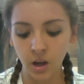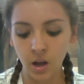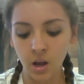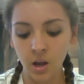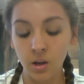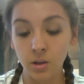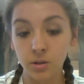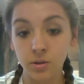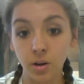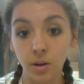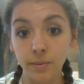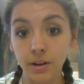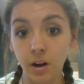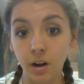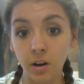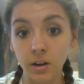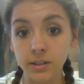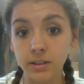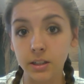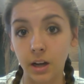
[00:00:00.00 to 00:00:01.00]
So, I mean,
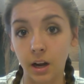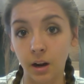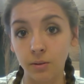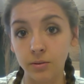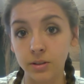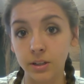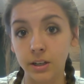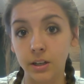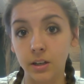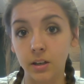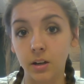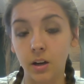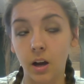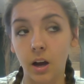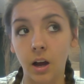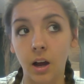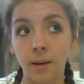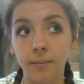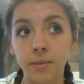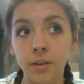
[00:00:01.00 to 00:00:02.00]
honestly, I was like,
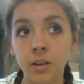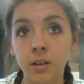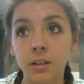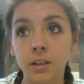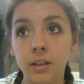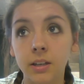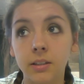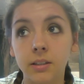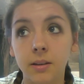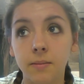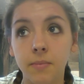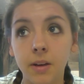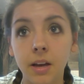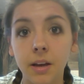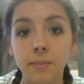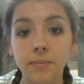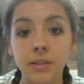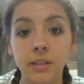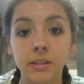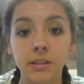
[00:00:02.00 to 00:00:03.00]
I'm going to get to
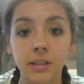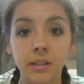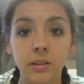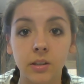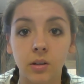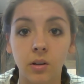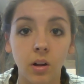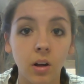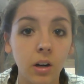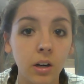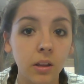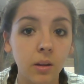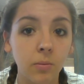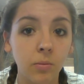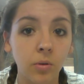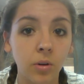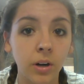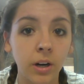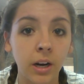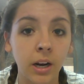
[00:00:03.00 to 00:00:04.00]
MEPS at 6 o'clock in the
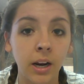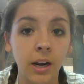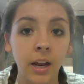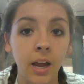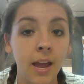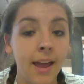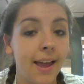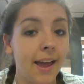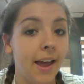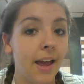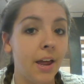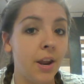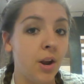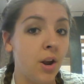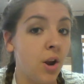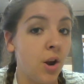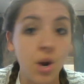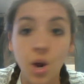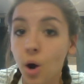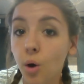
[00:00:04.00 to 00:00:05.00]
morning,
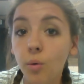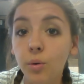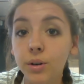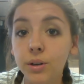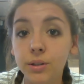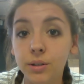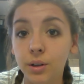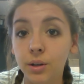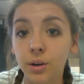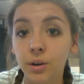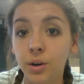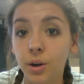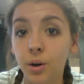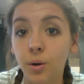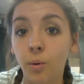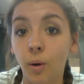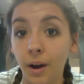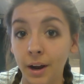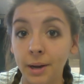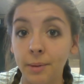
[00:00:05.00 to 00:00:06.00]
and no one is going to know
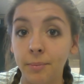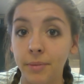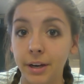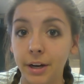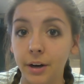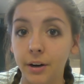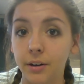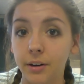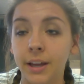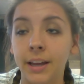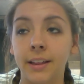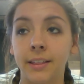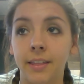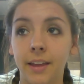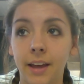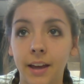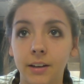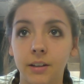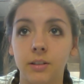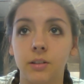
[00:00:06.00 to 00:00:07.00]
why I'm there. Like,
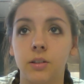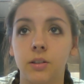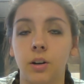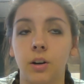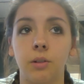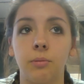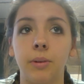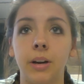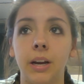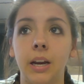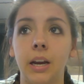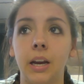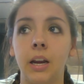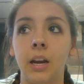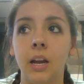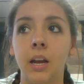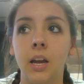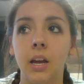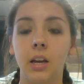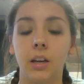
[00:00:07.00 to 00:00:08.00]
that concerned me.
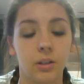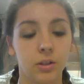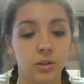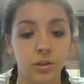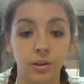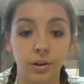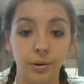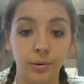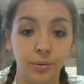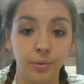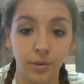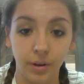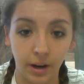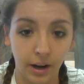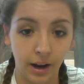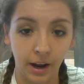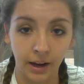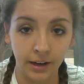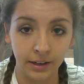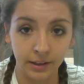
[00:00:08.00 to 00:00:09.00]
Because, you know,
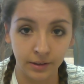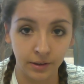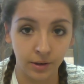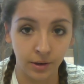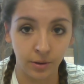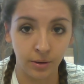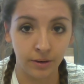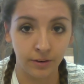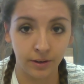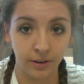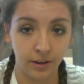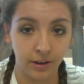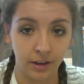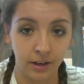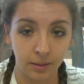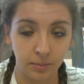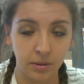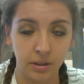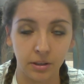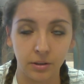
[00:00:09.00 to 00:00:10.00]
I need to know everything
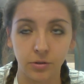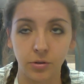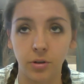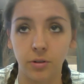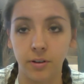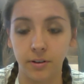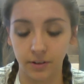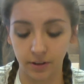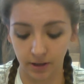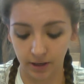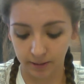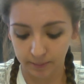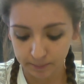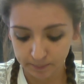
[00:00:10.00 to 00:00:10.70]
and be in control of everything.